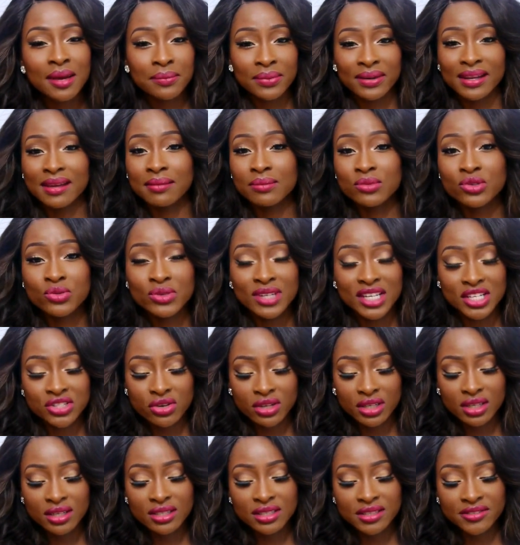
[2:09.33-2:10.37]
but I'm really
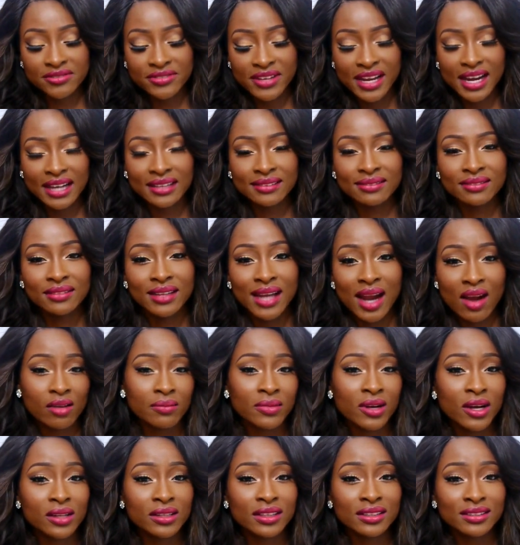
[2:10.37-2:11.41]
struggling to find
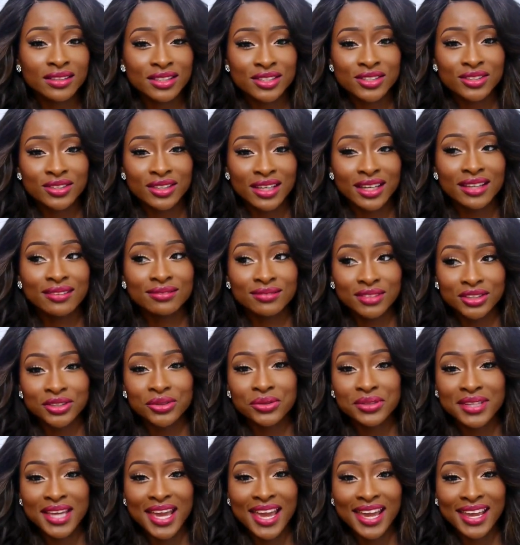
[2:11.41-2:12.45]
caramel in this in
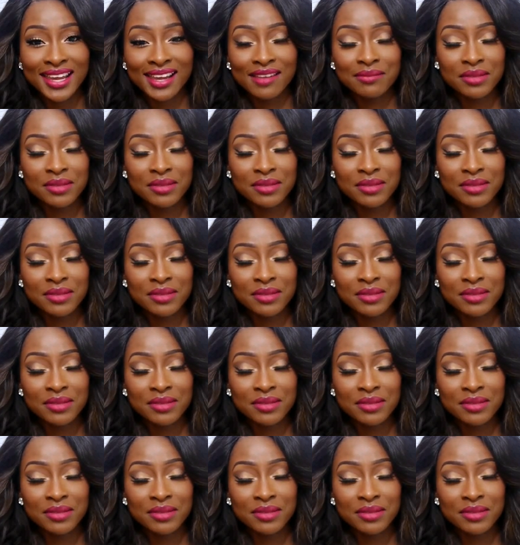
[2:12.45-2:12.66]
the UK.